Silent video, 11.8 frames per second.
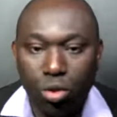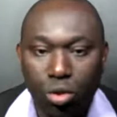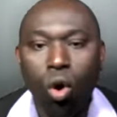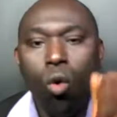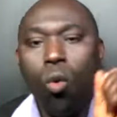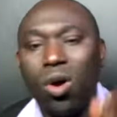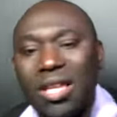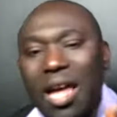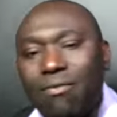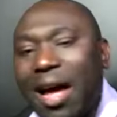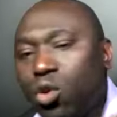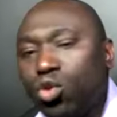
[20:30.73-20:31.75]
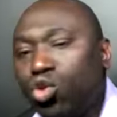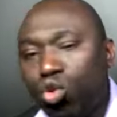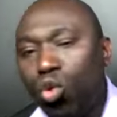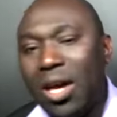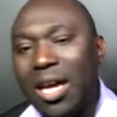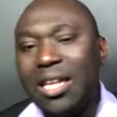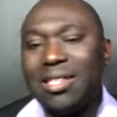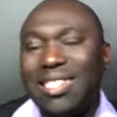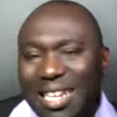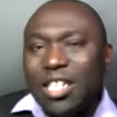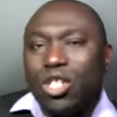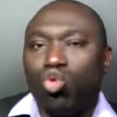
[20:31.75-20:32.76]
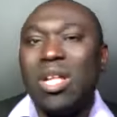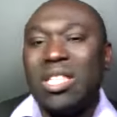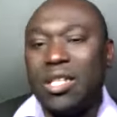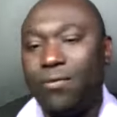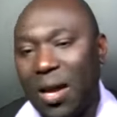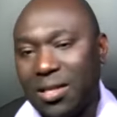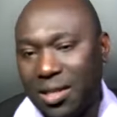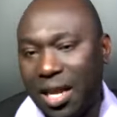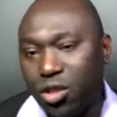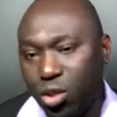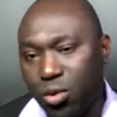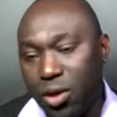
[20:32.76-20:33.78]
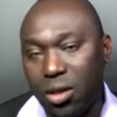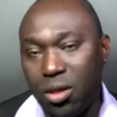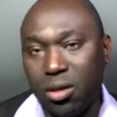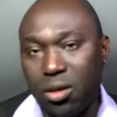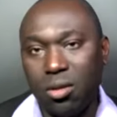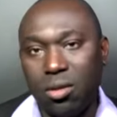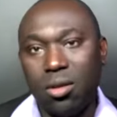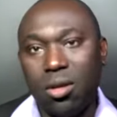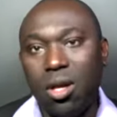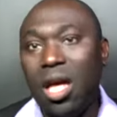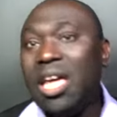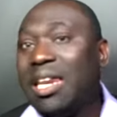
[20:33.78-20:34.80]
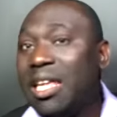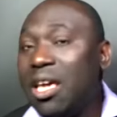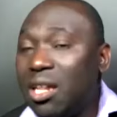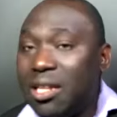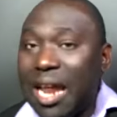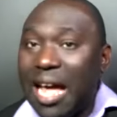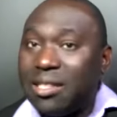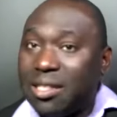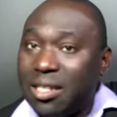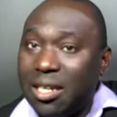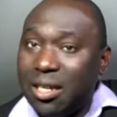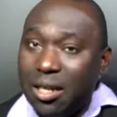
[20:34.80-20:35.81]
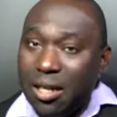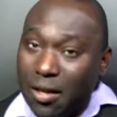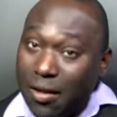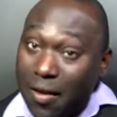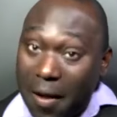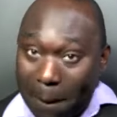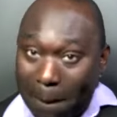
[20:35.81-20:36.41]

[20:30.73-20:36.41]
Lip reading: So whatever you do in this 21st century, in the 19,